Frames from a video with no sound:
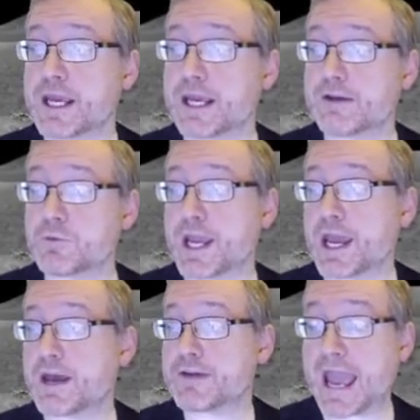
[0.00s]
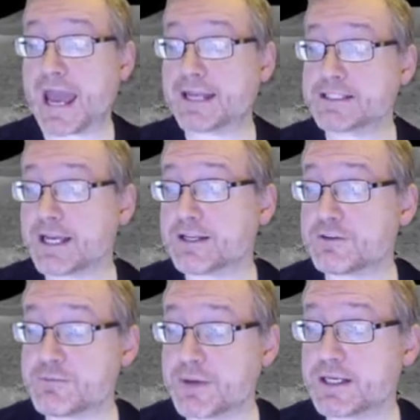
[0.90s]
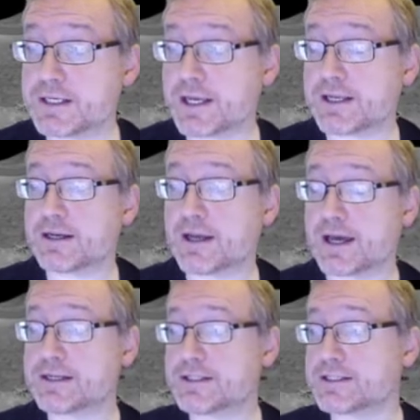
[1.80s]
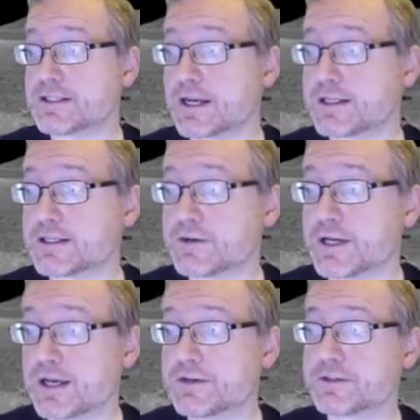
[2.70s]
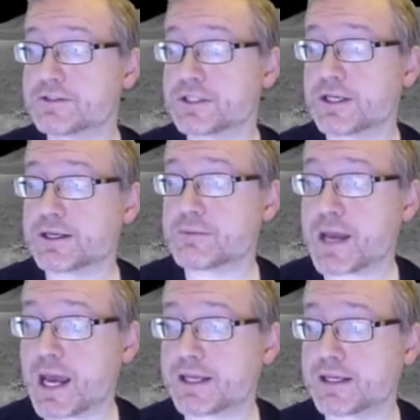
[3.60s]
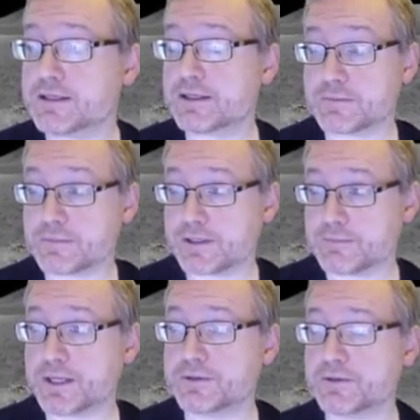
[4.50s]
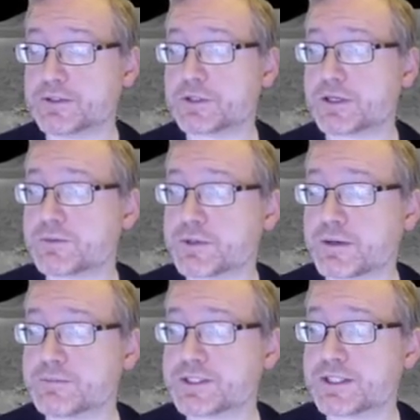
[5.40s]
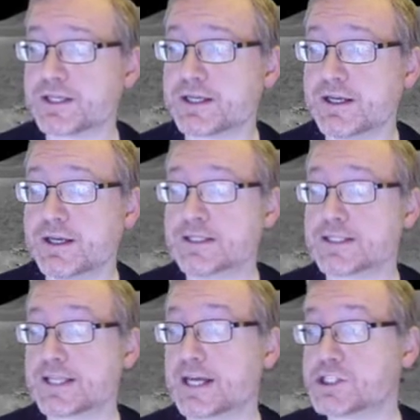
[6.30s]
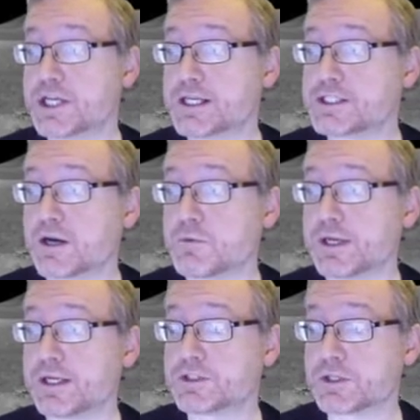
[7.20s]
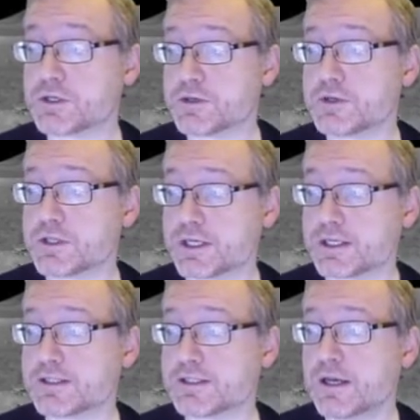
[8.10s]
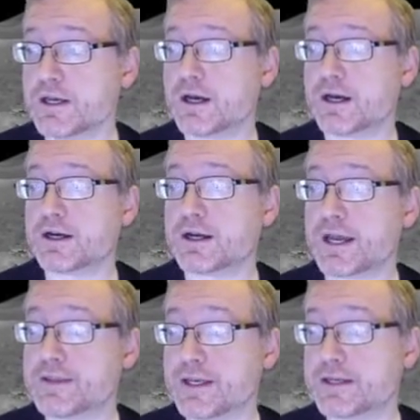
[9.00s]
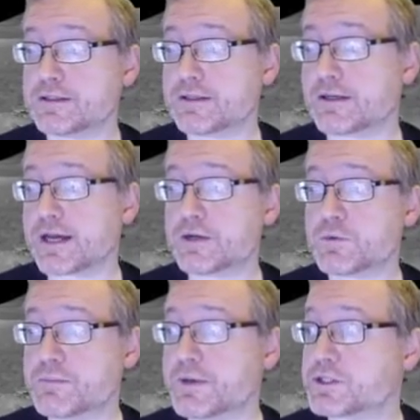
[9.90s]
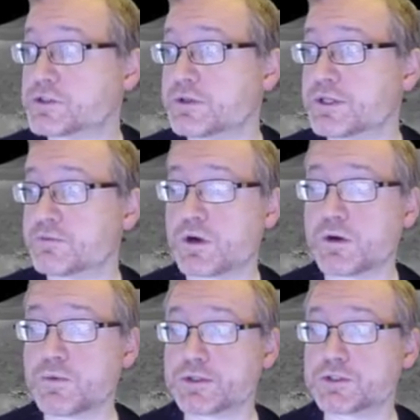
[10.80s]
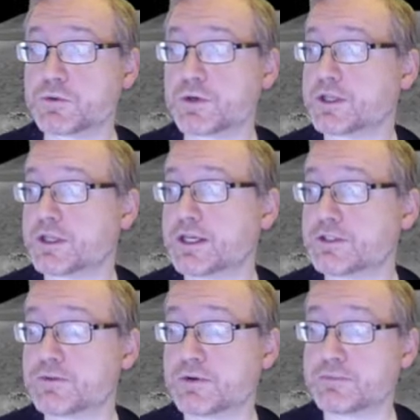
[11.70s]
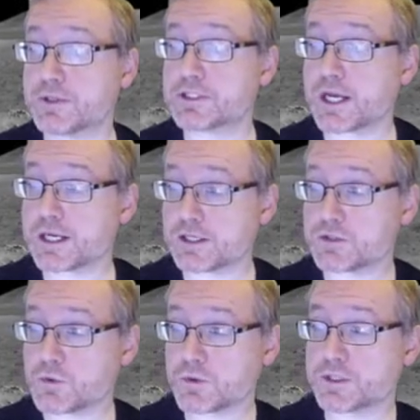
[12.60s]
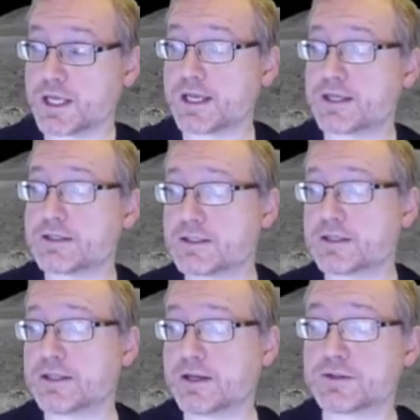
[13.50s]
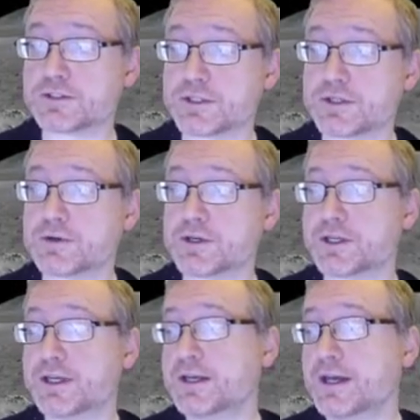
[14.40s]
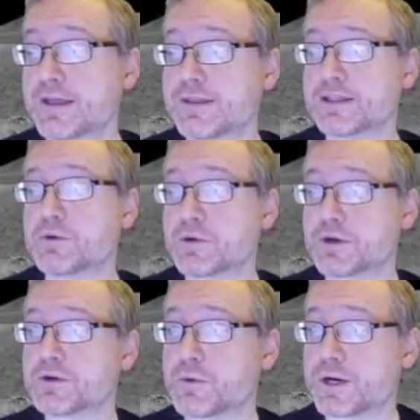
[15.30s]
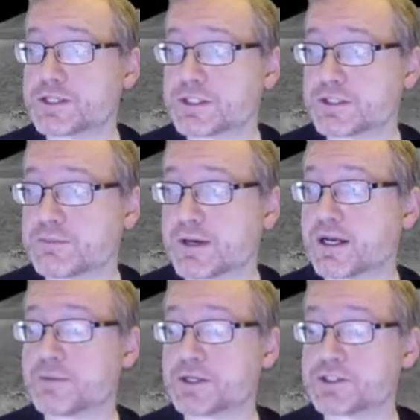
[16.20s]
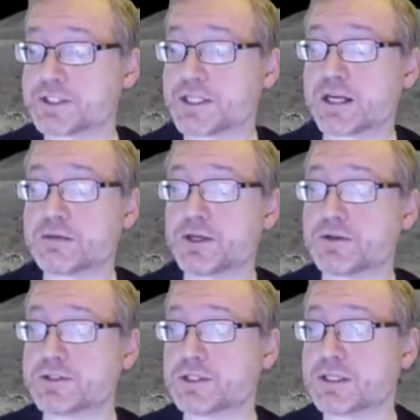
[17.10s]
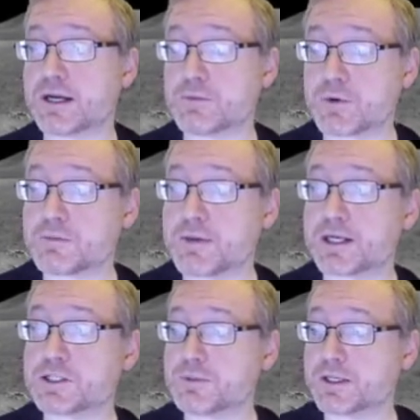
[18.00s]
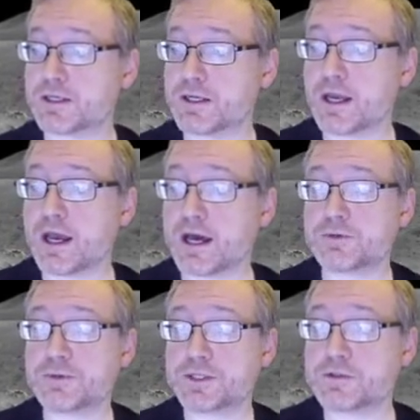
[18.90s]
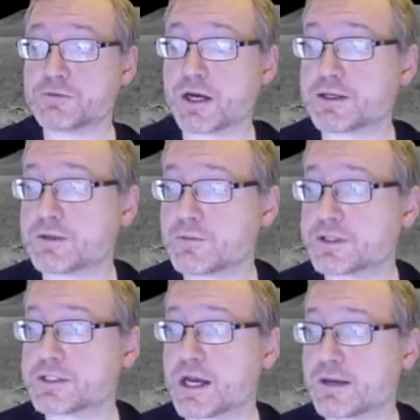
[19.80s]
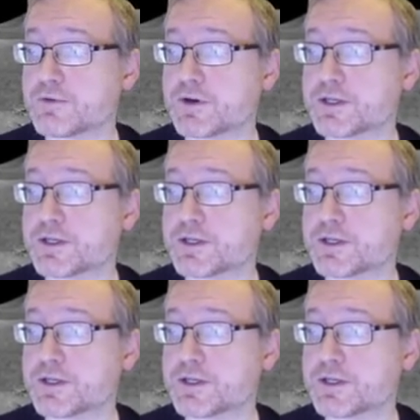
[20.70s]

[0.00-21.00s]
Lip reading: If we have annotative metadata added as secondary headers in a packet, in a bundles, as we'll come to see, does that change how we secure things? And then how do we make sure that while we are storing things for milliseconds or days, that they are secured? And then there were other questions about how much autonomy goes into network management, and how do we do routing with time variant